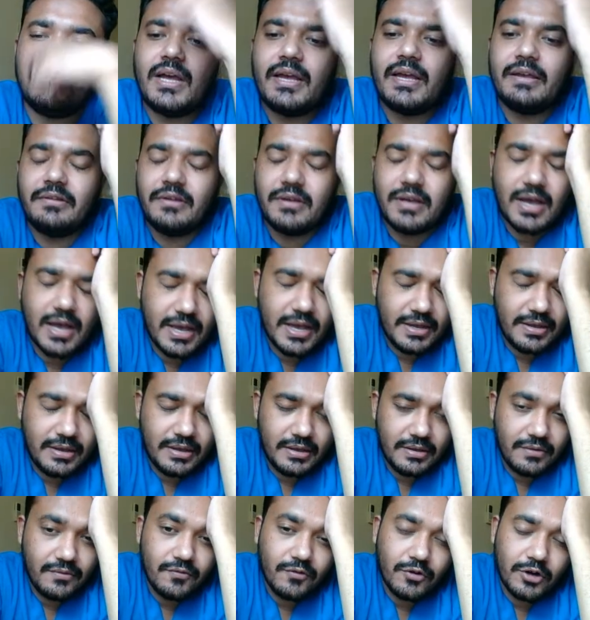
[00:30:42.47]

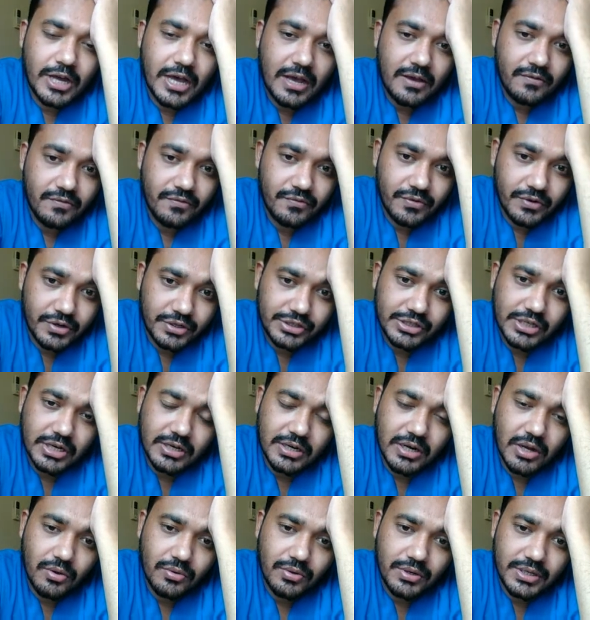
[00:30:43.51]
I would have shut
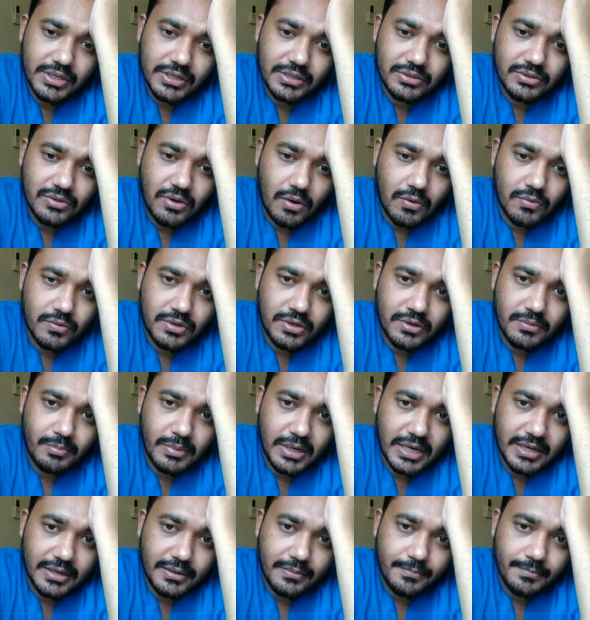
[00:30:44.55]
down his counter
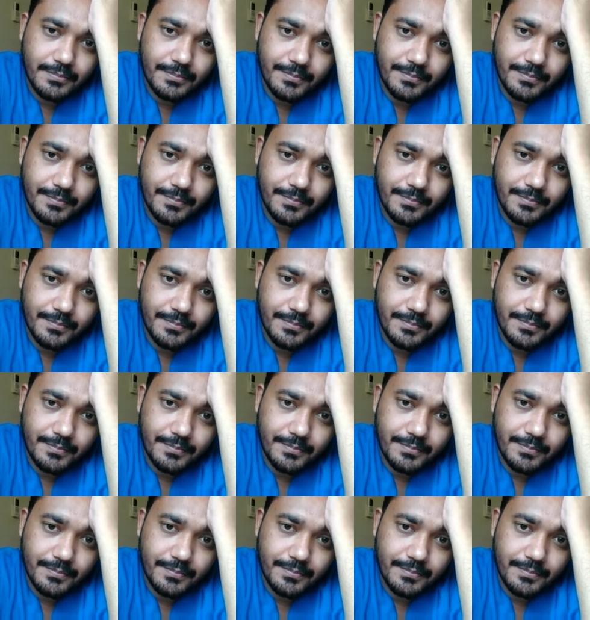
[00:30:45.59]
play,